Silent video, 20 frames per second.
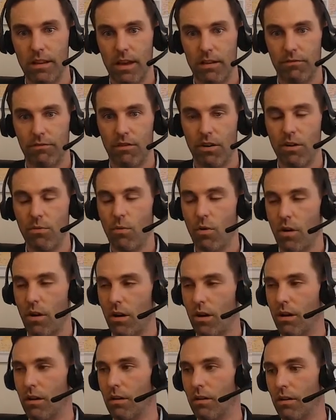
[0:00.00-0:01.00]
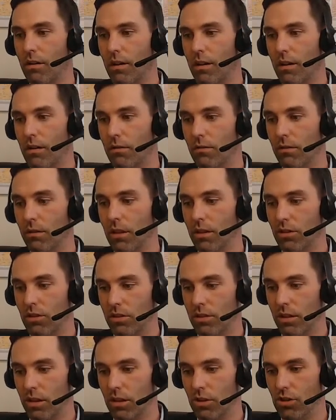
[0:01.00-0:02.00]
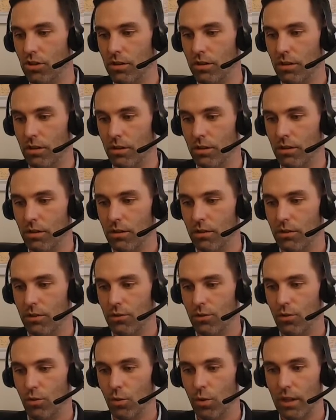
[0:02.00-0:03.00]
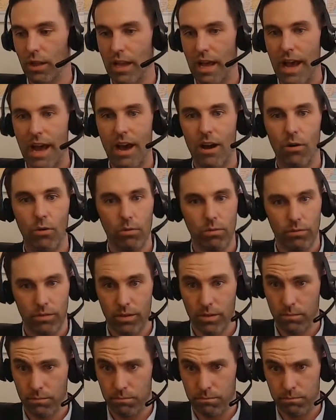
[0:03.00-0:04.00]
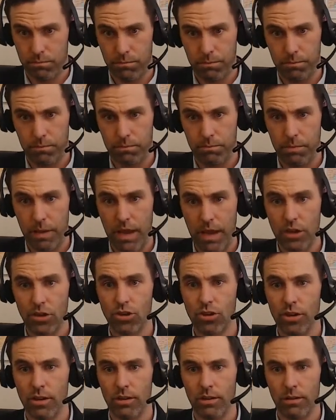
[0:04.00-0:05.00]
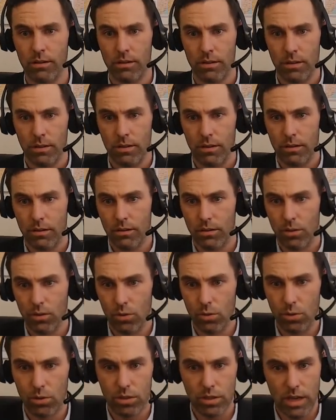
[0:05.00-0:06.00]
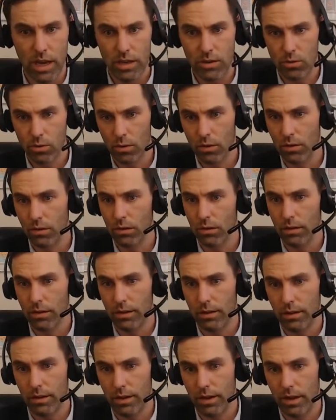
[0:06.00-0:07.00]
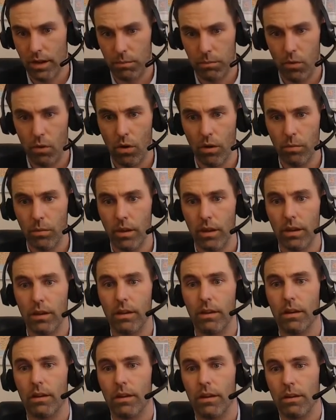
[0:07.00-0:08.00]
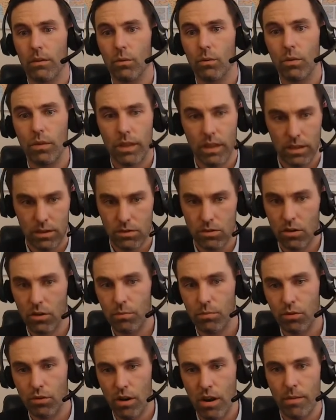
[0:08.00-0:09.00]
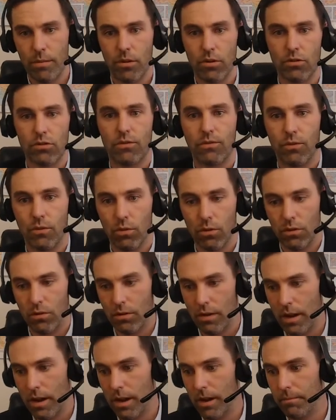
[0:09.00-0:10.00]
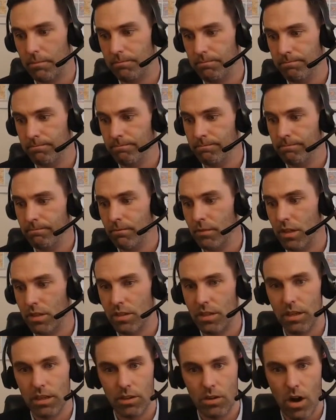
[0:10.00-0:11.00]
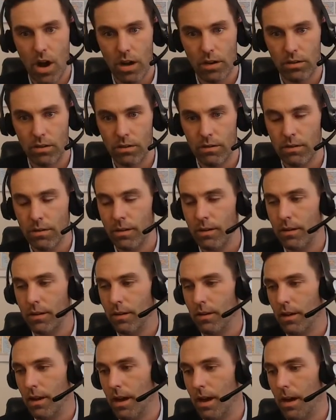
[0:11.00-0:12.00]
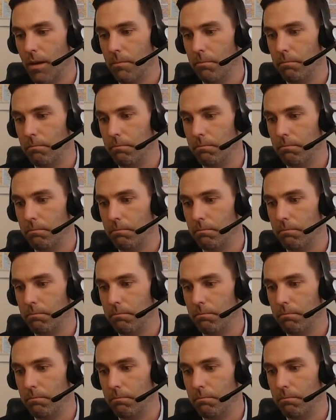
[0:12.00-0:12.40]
framework or legislation to allow the patient to schedule an appointment within certain parameters for to see a doctor. Um,